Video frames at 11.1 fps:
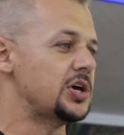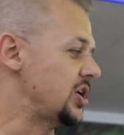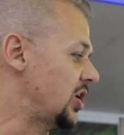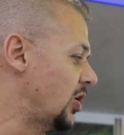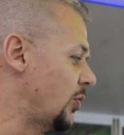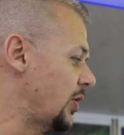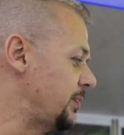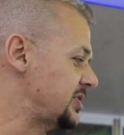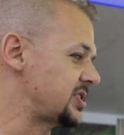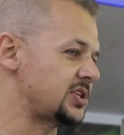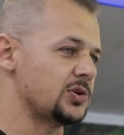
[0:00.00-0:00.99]
You don't want to be
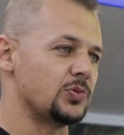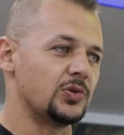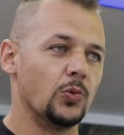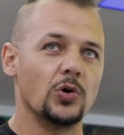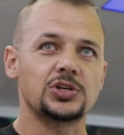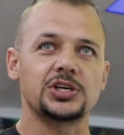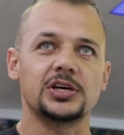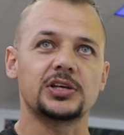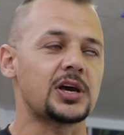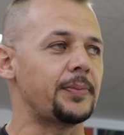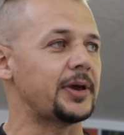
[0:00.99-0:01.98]
sitting with
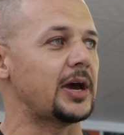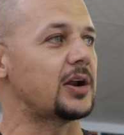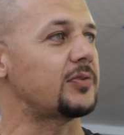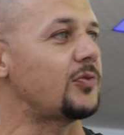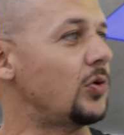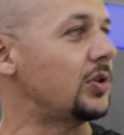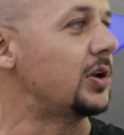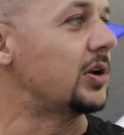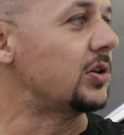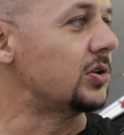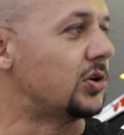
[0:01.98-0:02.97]
water coming out of all the
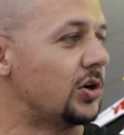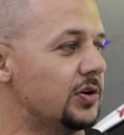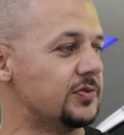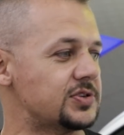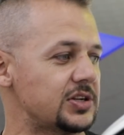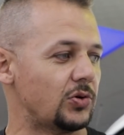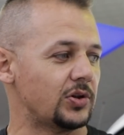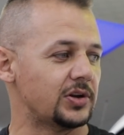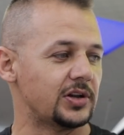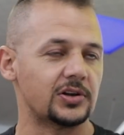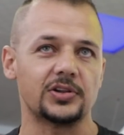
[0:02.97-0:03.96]
little grooves and all
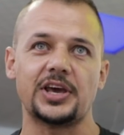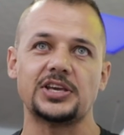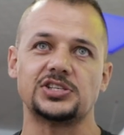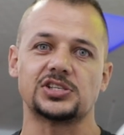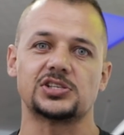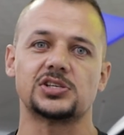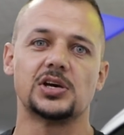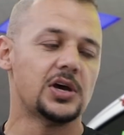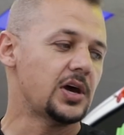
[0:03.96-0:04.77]
the little edges